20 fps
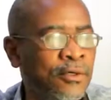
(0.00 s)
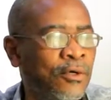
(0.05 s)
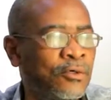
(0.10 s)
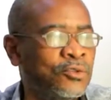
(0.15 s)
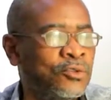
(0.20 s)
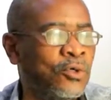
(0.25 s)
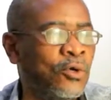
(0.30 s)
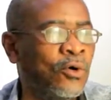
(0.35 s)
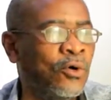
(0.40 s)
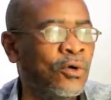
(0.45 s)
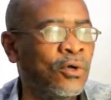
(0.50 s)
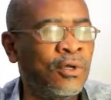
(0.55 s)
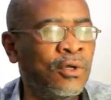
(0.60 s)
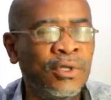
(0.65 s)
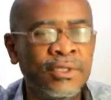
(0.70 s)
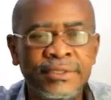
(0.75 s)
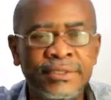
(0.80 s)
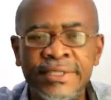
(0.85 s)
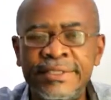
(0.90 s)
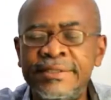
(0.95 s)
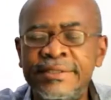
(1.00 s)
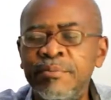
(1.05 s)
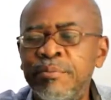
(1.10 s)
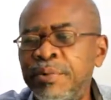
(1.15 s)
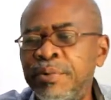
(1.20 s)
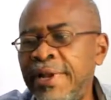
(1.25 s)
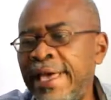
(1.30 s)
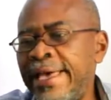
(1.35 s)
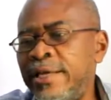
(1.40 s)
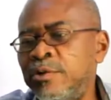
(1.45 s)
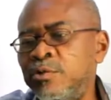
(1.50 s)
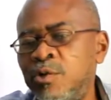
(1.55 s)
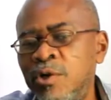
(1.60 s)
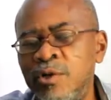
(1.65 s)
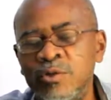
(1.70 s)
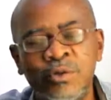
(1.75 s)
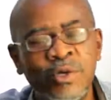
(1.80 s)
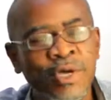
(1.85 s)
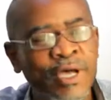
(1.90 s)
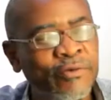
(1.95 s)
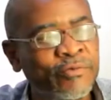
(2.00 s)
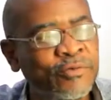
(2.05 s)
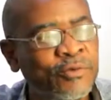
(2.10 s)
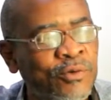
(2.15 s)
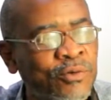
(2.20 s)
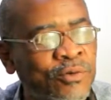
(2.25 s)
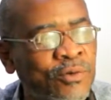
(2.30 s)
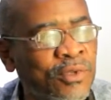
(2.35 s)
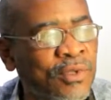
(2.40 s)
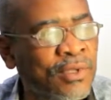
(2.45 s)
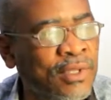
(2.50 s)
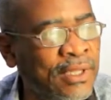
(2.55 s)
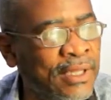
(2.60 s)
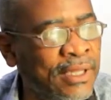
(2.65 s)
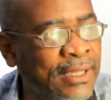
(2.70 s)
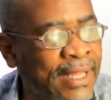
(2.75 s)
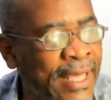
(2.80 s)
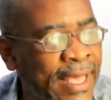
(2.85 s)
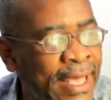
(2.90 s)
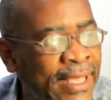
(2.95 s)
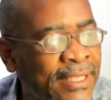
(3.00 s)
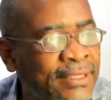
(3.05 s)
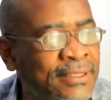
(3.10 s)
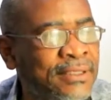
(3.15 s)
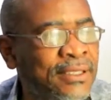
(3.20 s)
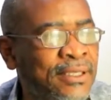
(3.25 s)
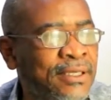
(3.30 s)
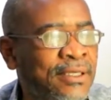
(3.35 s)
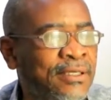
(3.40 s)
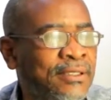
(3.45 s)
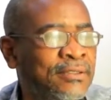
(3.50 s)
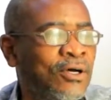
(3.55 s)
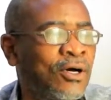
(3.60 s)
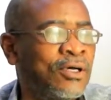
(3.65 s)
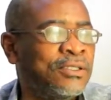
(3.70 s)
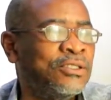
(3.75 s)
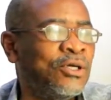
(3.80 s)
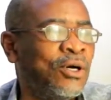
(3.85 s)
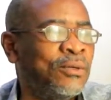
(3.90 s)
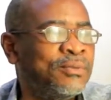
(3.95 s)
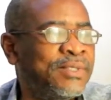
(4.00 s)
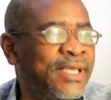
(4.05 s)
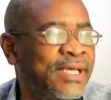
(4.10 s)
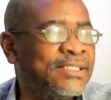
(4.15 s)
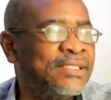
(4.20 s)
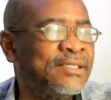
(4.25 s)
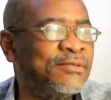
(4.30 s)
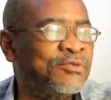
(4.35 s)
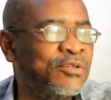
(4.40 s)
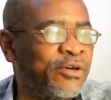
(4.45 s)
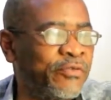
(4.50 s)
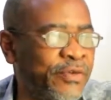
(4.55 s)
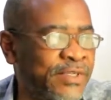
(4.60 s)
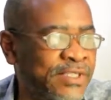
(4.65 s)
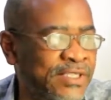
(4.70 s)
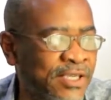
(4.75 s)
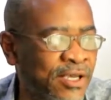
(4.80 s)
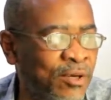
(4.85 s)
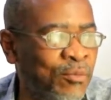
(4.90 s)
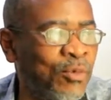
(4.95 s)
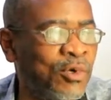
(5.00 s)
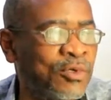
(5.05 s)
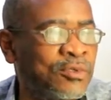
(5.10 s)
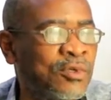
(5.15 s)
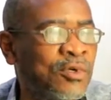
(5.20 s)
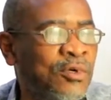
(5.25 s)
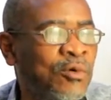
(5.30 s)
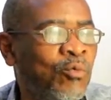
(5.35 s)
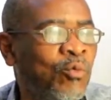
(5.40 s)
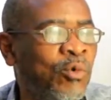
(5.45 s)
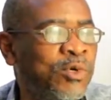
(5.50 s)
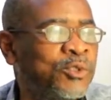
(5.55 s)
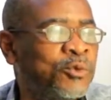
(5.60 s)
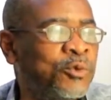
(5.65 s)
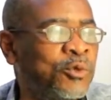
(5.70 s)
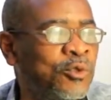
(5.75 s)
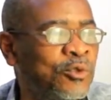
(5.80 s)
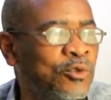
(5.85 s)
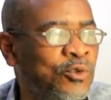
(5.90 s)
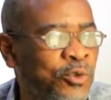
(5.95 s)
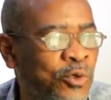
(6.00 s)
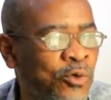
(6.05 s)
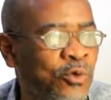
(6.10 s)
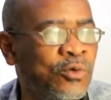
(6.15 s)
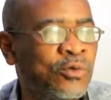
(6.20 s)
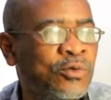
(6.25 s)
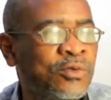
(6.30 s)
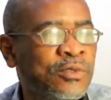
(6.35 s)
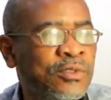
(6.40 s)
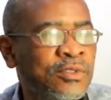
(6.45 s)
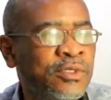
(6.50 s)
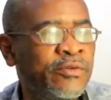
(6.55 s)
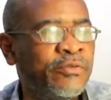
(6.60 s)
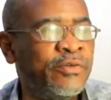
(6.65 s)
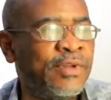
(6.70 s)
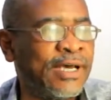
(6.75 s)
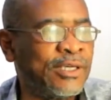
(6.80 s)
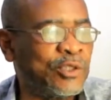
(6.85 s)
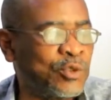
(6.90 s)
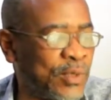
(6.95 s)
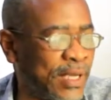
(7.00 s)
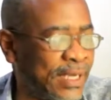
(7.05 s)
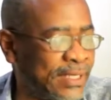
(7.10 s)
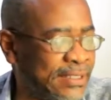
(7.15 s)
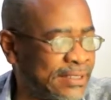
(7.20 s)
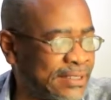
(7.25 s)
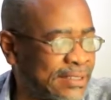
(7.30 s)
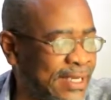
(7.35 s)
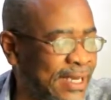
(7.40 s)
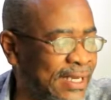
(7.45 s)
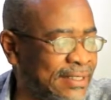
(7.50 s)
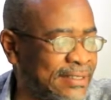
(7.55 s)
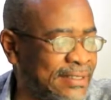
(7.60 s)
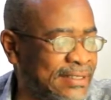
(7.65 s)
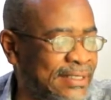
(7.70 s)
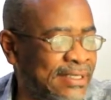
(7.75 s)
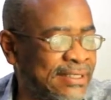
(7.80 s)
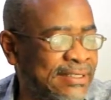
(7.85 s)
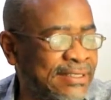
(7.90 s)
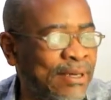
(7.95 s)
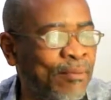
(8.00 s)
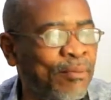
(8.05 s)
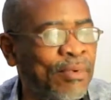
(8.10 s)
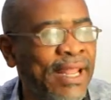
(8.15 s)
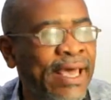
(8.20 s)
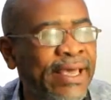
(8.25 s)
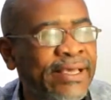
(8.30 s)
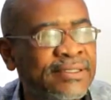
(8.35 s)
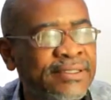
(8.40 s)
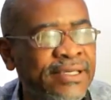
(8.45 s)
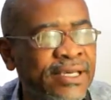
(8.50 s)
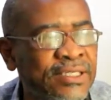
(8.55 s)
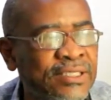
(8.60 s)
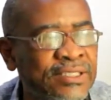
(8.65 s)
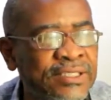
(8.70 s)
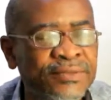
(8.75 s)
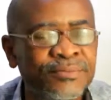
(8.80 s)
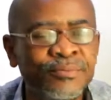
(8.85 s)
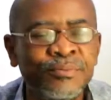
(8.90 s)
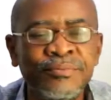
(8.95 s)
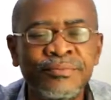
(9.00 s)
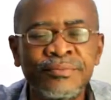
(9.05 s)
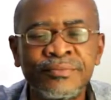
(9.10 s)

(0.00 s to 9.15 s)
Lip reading: So this implies you also have to learn the objectives of a sermon, which we will do even as we are discussing the stabilization.